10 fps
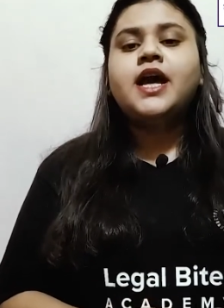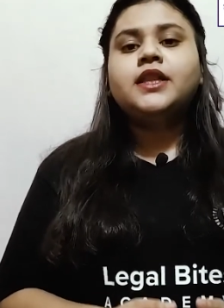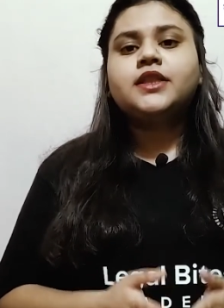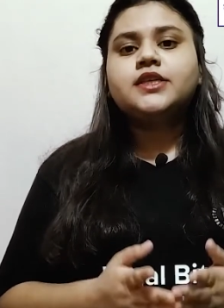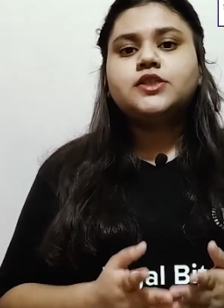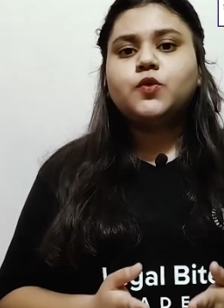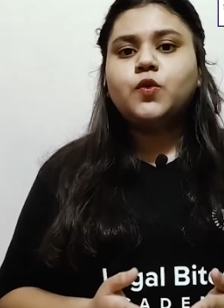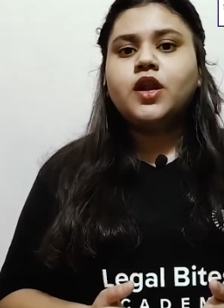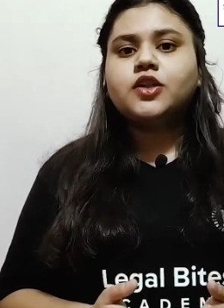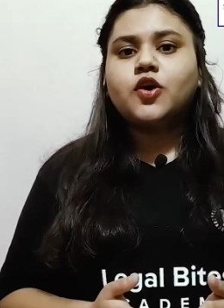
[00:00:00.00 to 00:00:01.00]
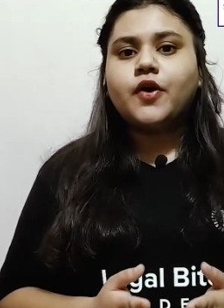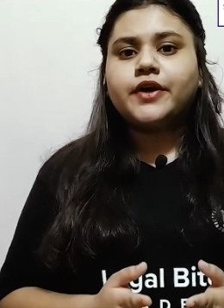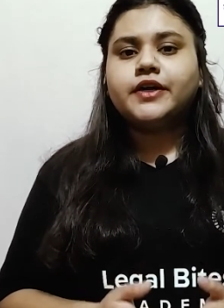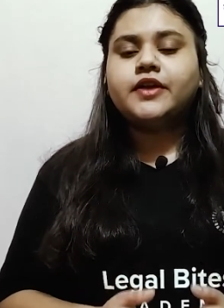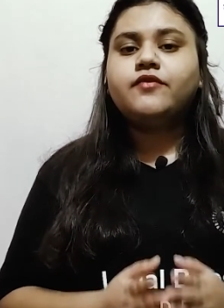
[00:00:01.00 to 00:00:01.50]
the school
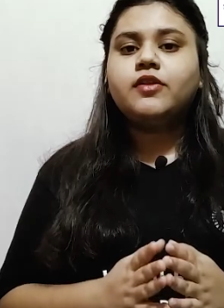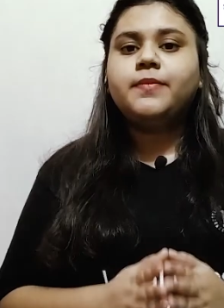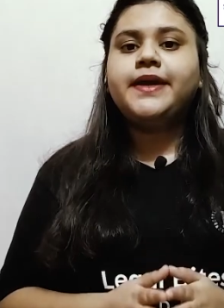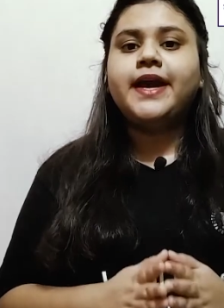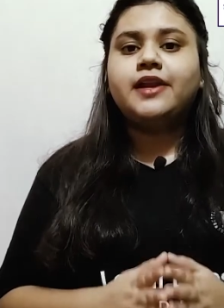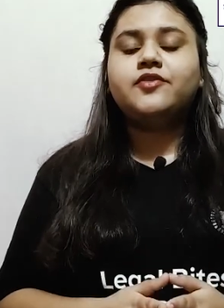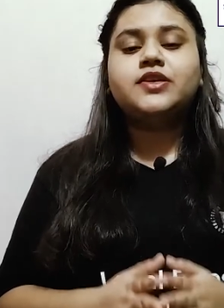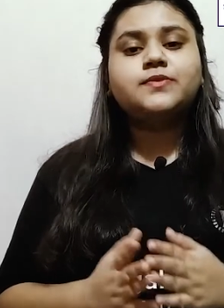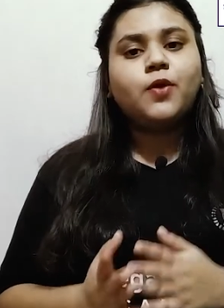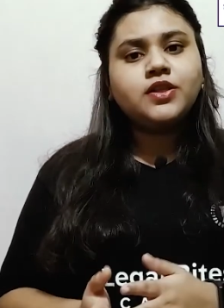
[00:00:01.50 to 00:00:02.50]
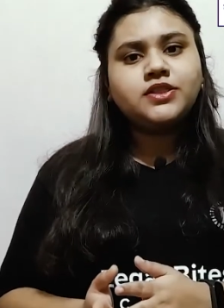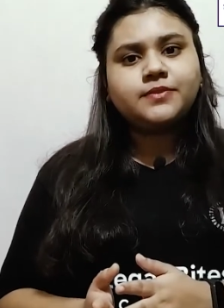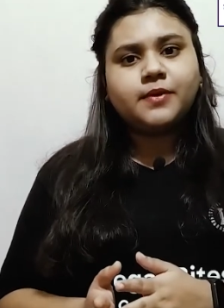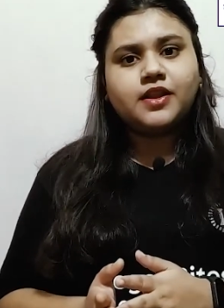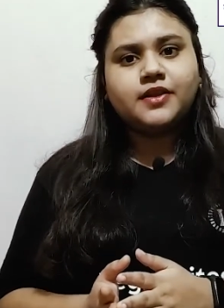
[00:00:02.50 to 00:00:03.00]
authority will be held
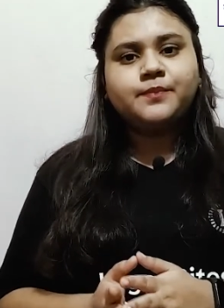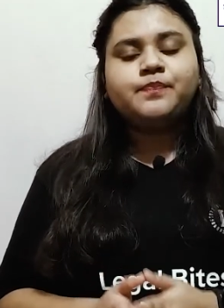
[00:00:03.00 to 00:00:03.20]
responsible.